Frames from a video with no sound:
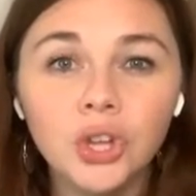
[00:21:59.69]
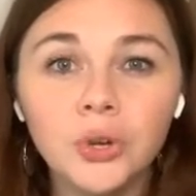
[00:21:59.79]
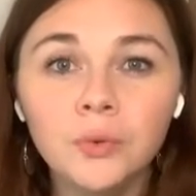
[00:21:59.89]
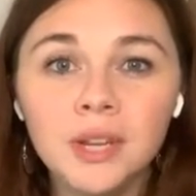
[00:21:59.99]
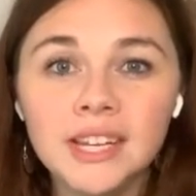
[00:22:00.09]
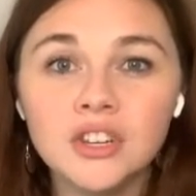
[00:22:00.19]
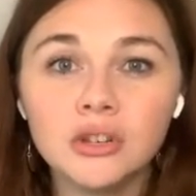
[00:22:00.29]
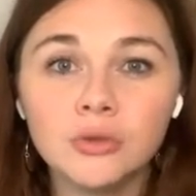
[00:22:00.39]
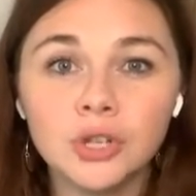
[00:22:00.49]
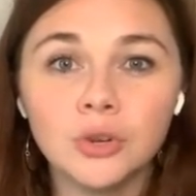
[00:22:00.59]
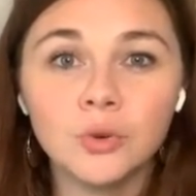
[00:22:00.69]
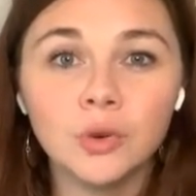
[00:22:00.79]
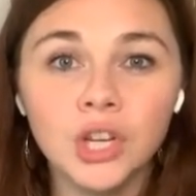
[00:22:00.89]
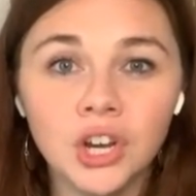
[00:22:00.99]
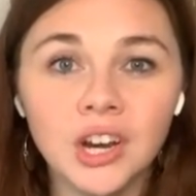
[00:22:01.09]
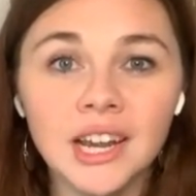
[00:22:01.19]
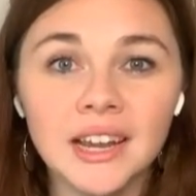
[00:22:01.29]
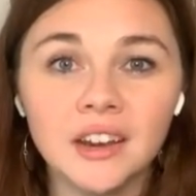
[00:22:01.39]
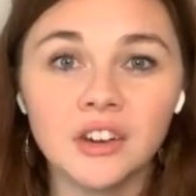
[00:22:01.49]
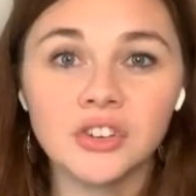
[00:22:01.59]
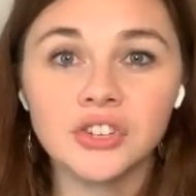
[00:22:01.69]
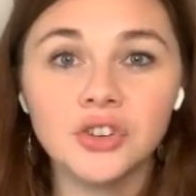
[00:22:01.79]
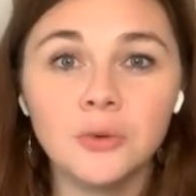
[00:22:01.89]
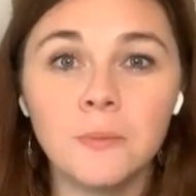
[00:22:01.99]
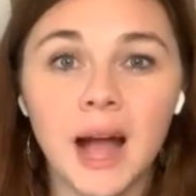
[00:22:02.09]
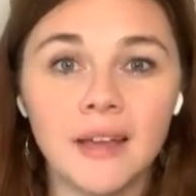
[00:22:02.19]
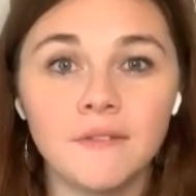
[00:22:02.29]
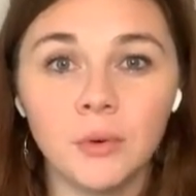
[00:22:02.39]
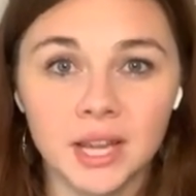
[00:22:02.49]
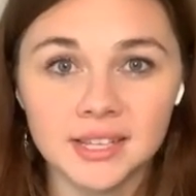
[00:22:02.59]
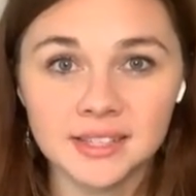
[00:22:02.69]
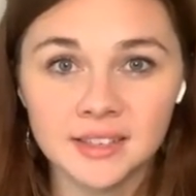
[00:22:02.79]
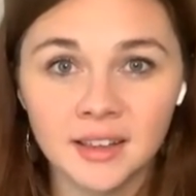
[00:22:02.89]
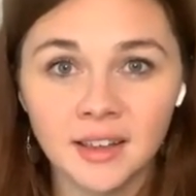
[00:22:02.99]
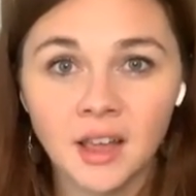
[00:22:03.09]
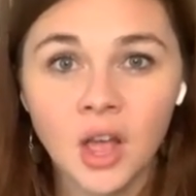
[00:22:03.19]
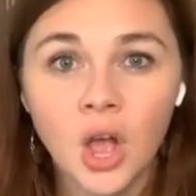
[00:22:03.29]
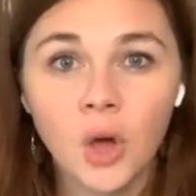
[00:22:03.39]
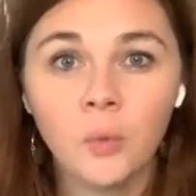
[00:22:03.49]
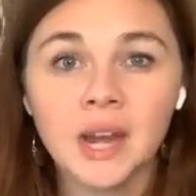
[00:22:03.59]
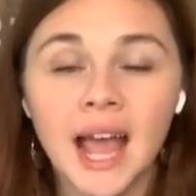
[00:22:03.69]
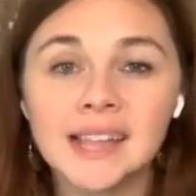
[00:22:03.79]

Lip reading: you need to tune your ears to my voice. When